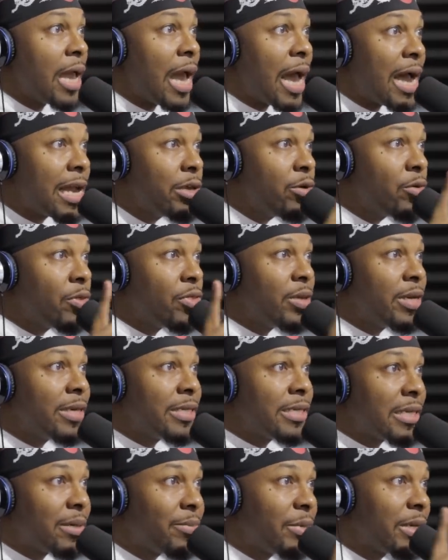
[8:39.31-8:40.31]
How you
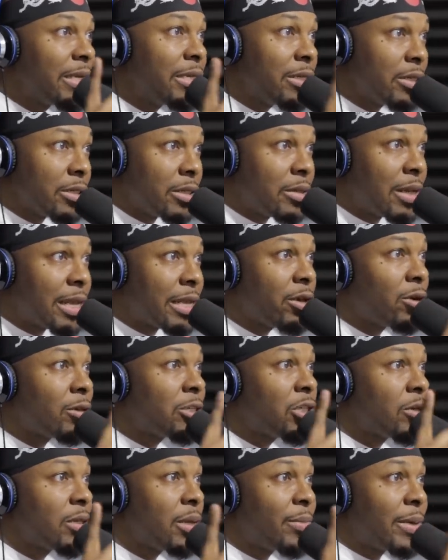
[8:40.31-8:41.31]
think somebody like y'all
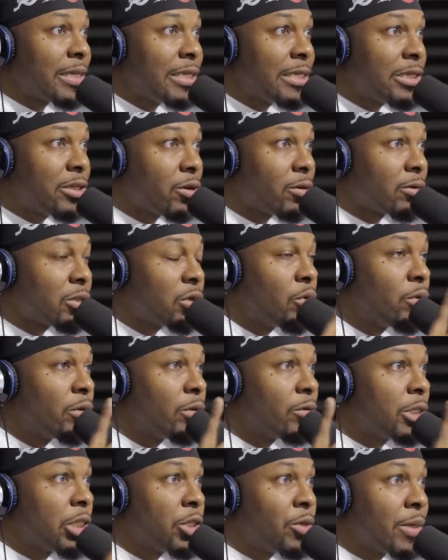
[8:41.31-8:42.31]
talked about these girls
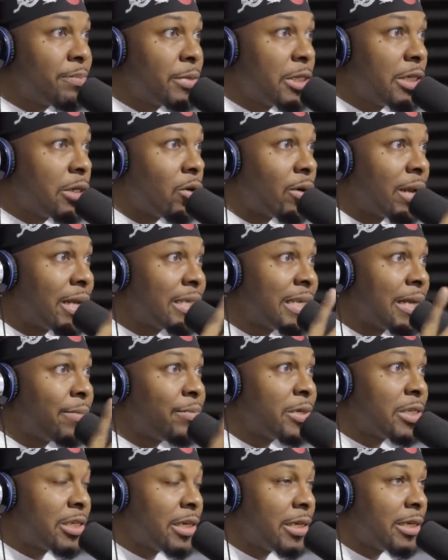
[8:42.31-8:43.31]
going on trips and all that
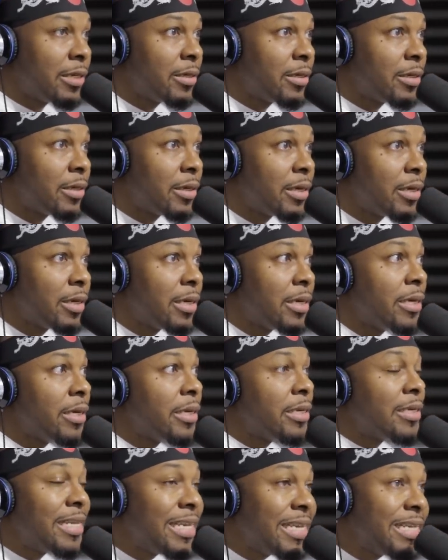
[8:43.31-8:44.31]
type of shit?
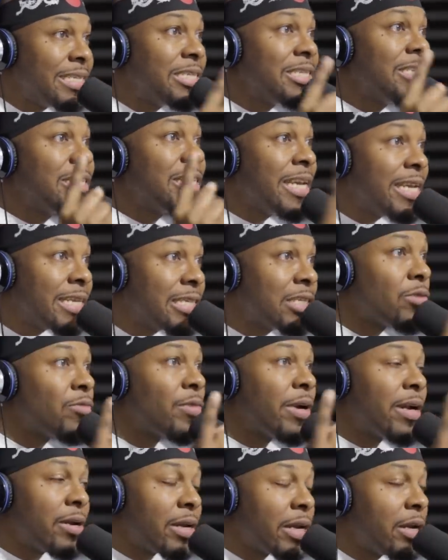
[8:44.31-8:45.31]
These chicks
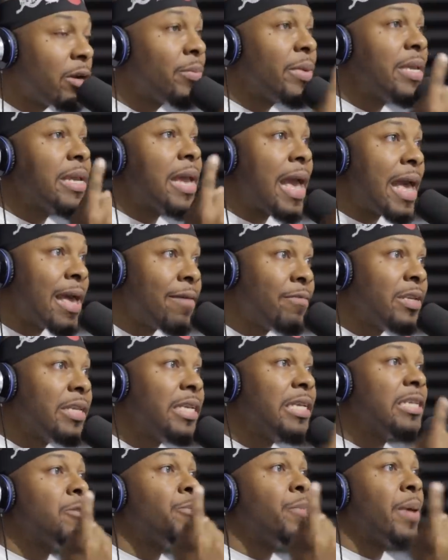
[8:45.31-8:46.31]
around here be having
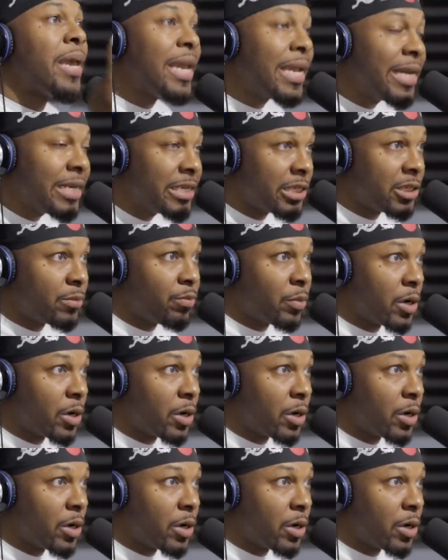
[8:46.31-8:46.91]
these pages,